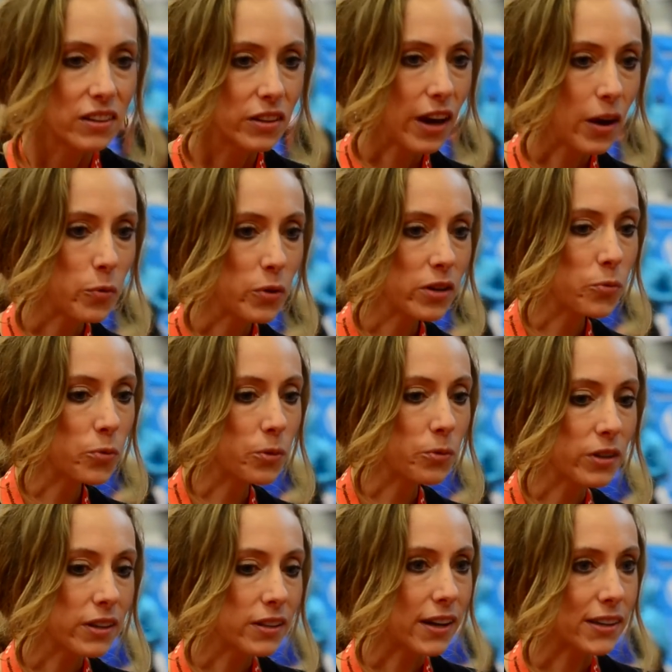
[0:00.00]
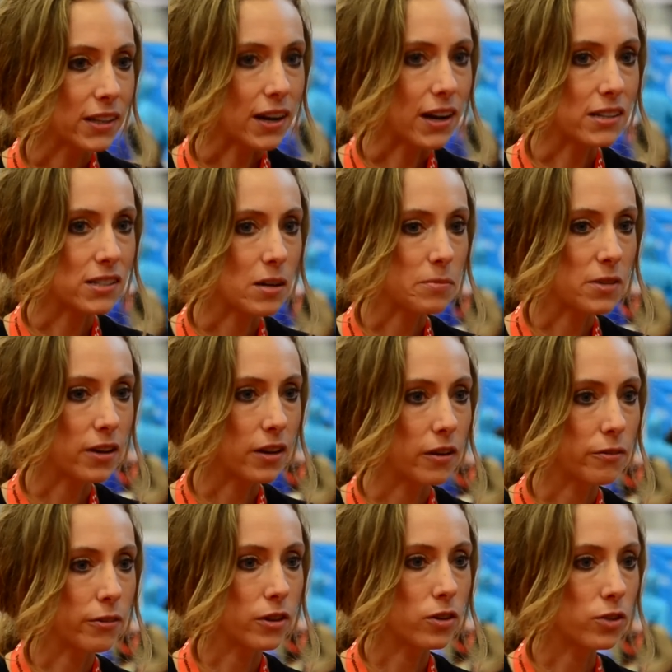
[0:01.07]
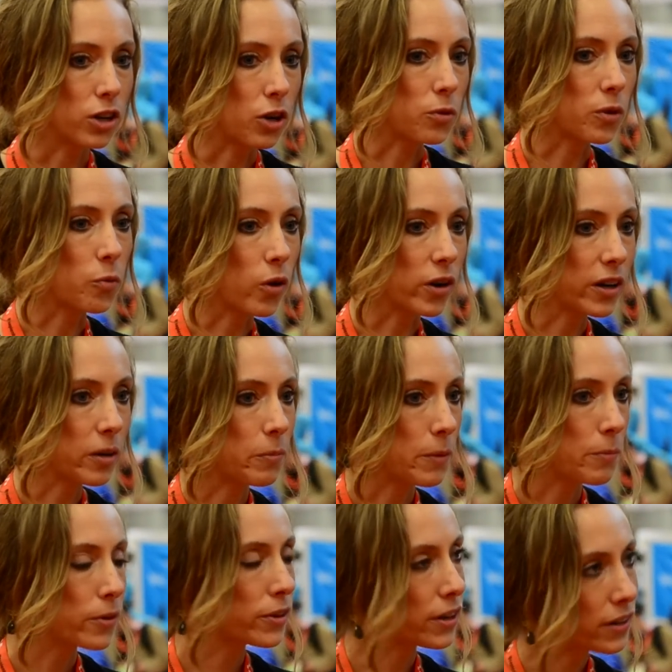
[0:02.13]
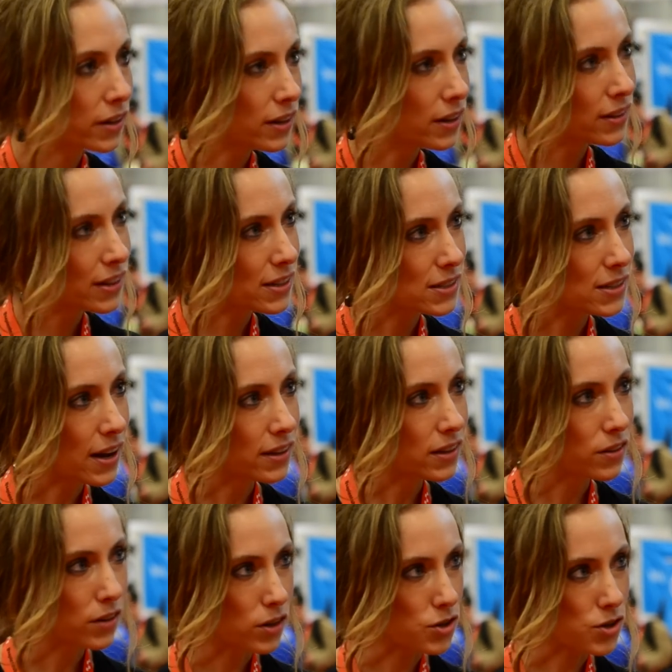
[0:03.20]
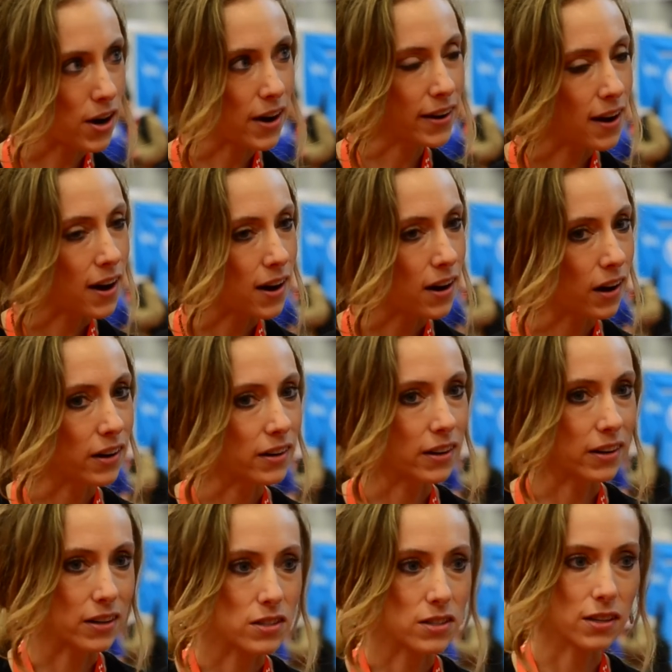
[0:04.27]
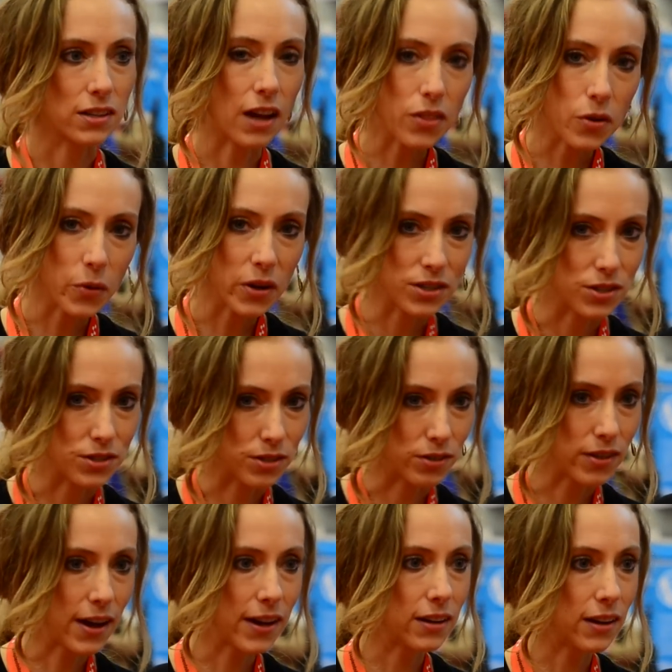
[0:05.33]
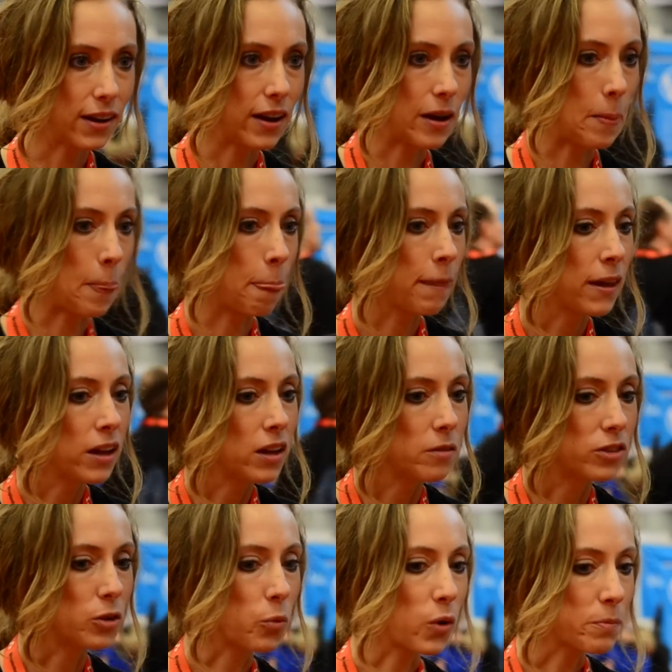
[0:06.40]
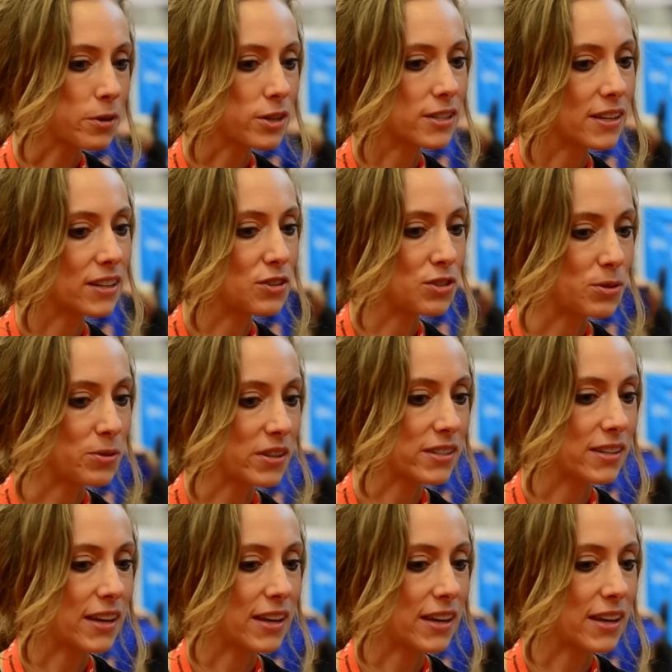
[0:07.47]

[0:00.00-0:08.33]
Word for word: Yeah, we, we really like the concept of, you know, rewarding people that are getting things done and that are trying hard, and it's another way to do that. Um, the 1% of doers